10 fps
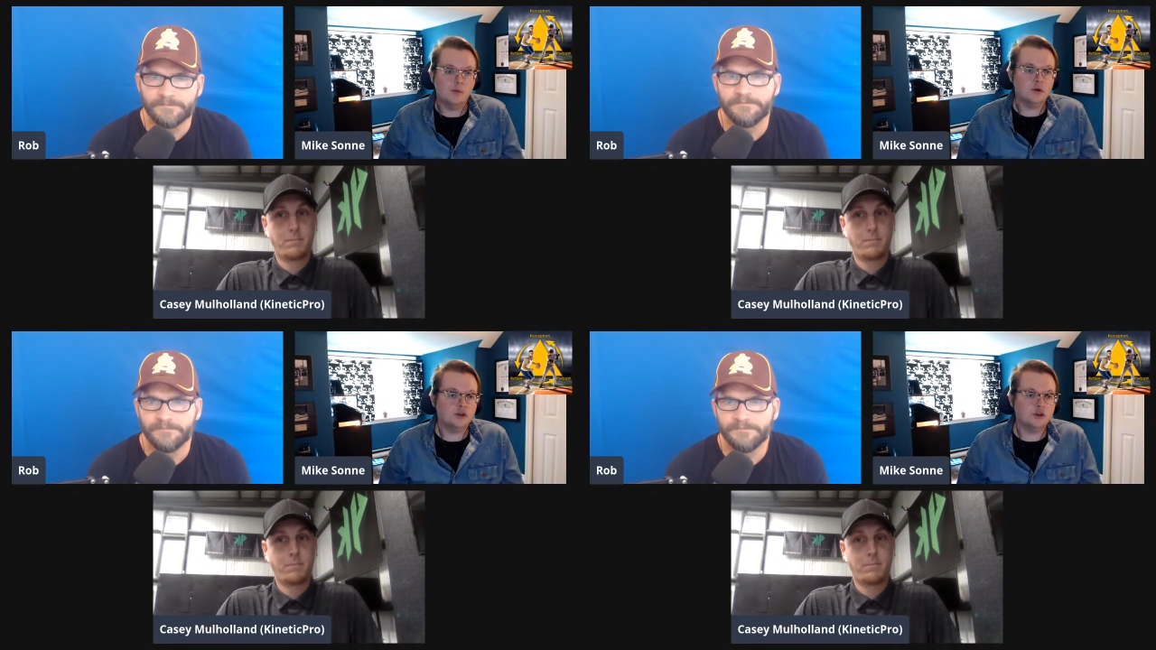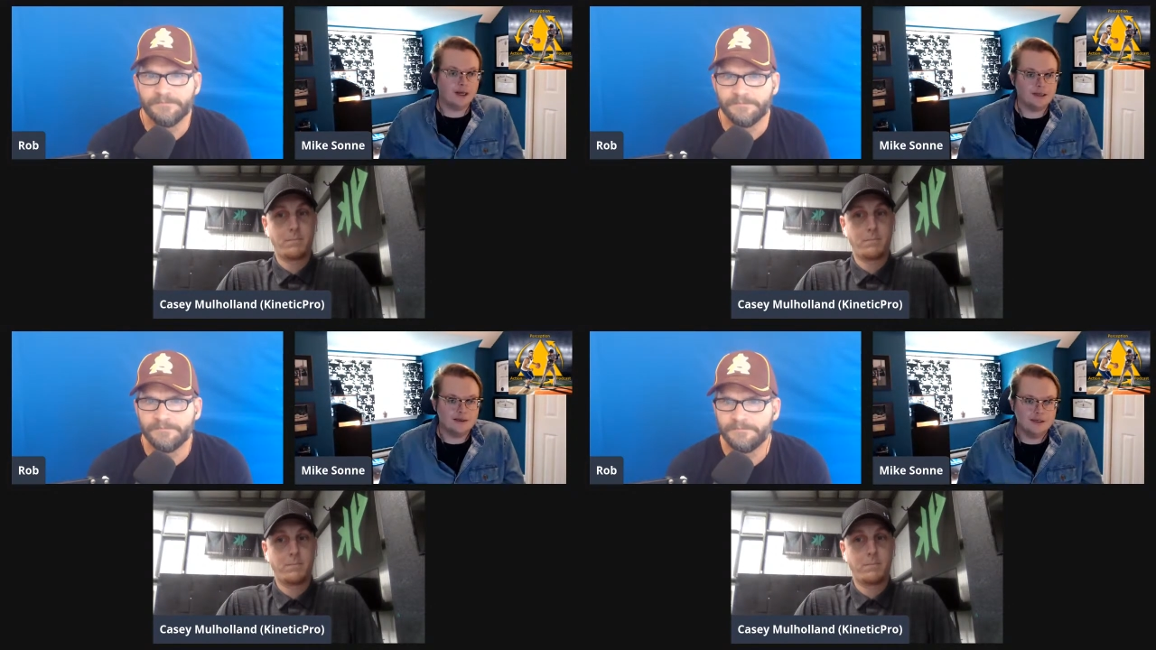Speaker 1: more
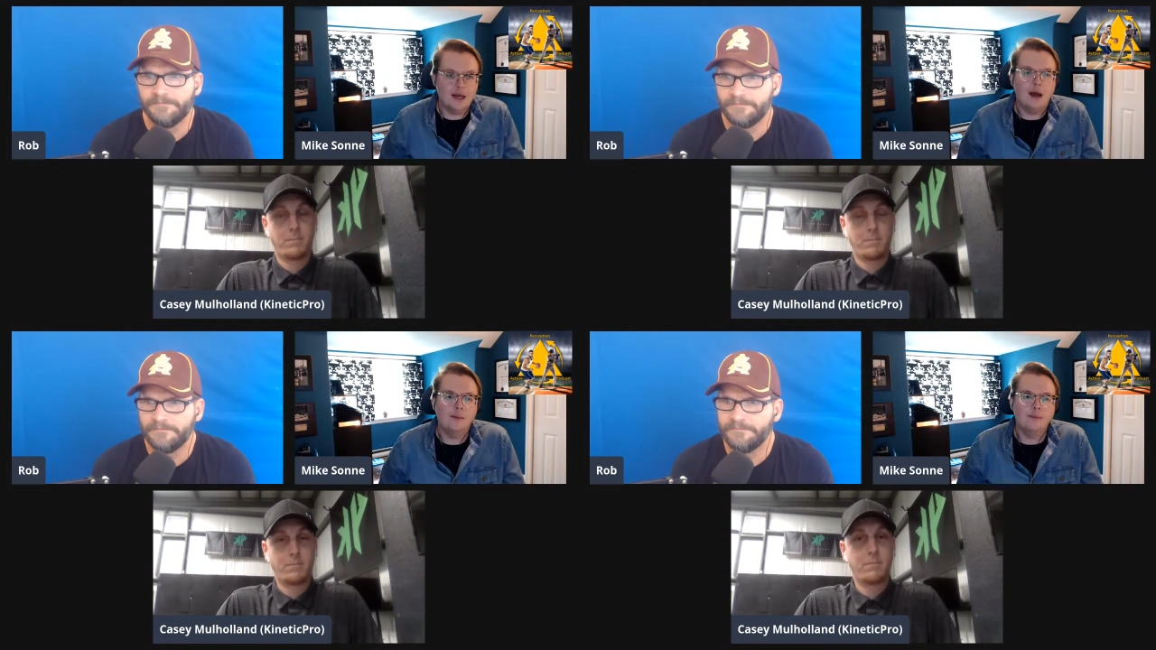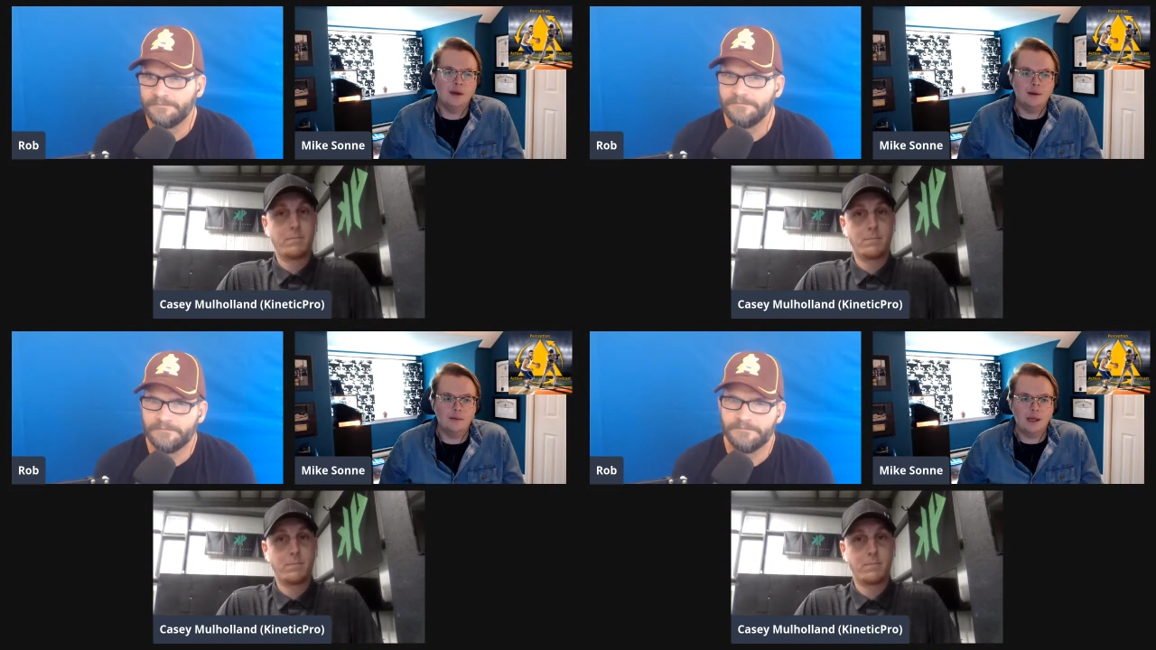strikes, um,
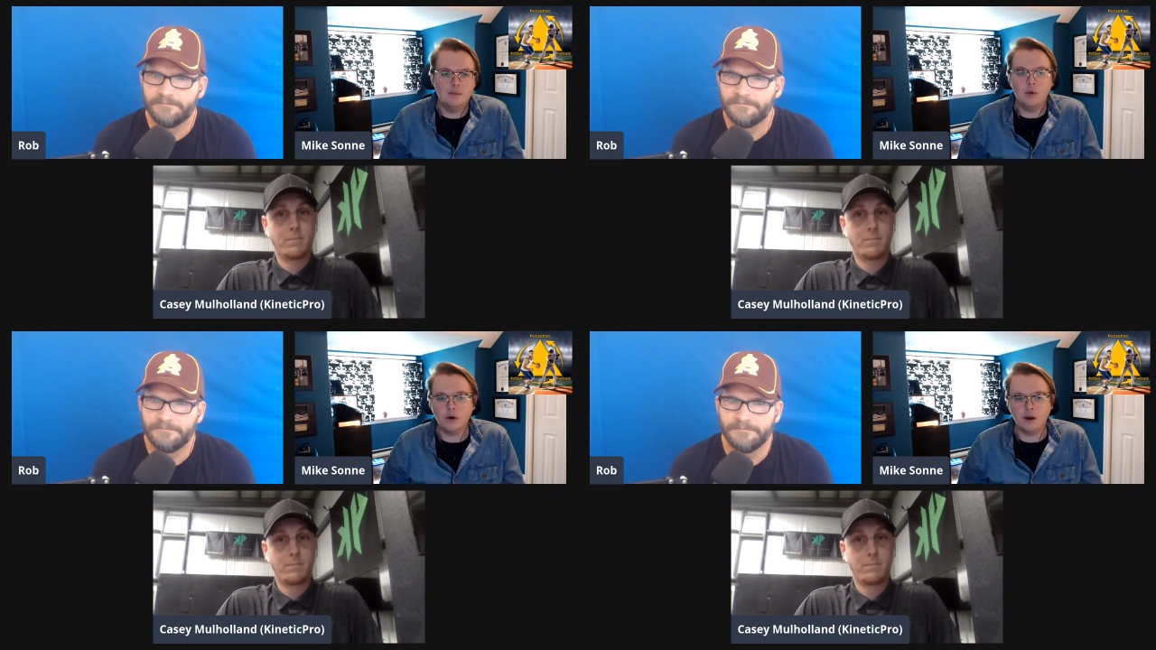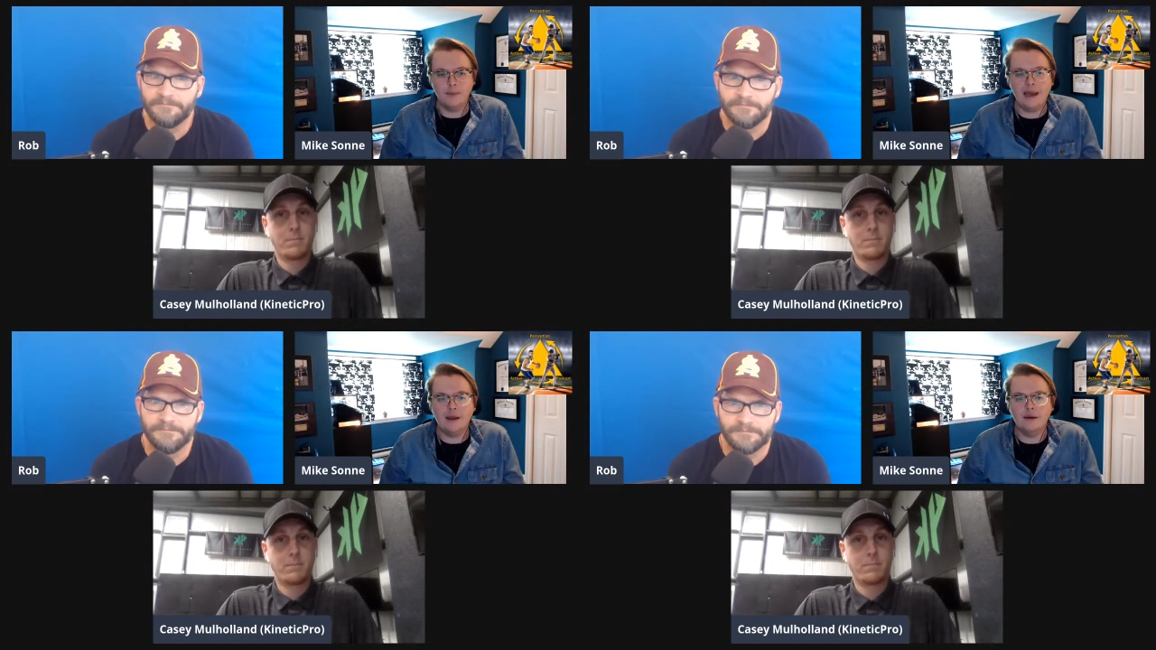being in more
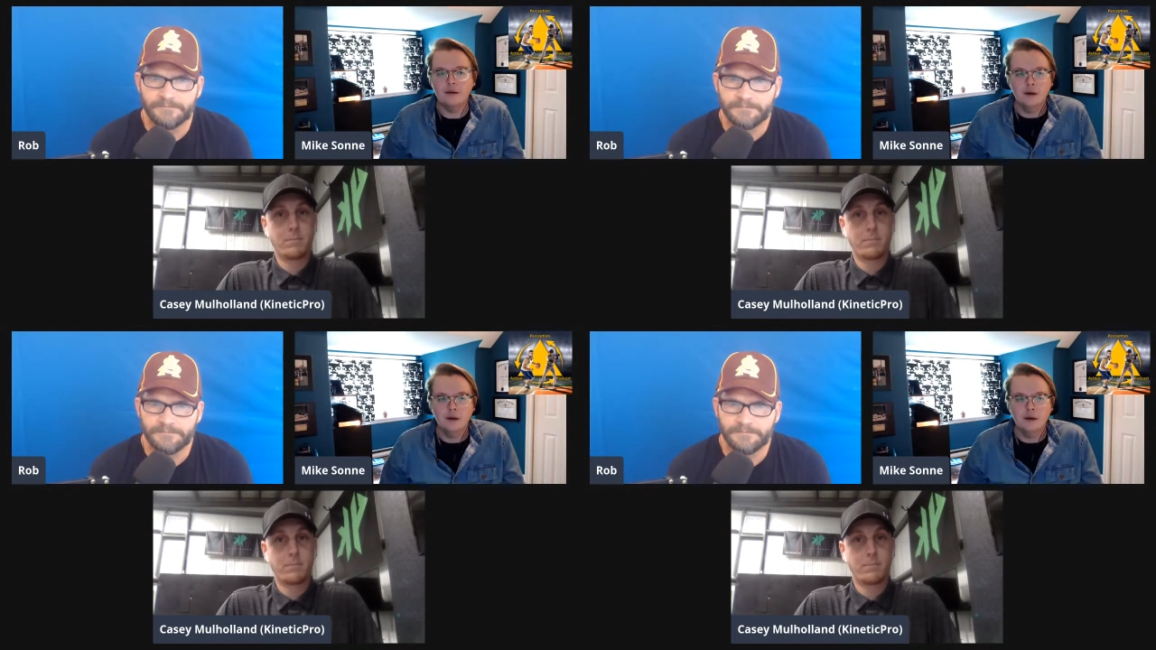command.